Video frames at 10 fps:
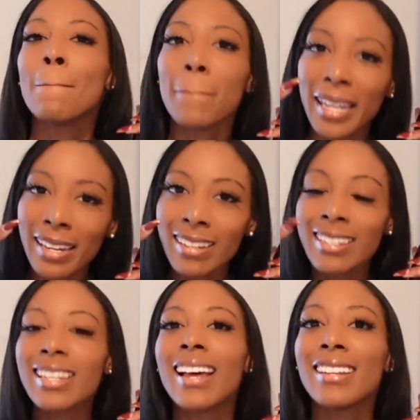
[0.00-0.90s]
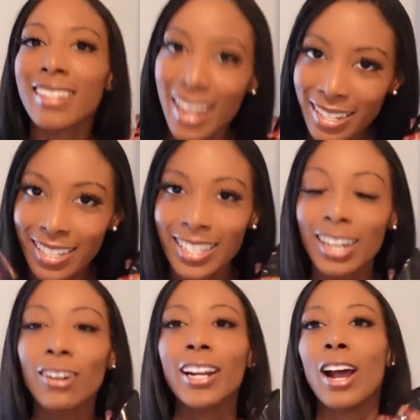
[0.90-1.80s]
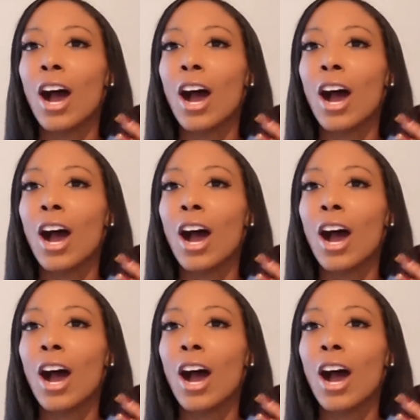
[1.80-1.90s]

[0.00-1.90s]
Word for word: means necessary,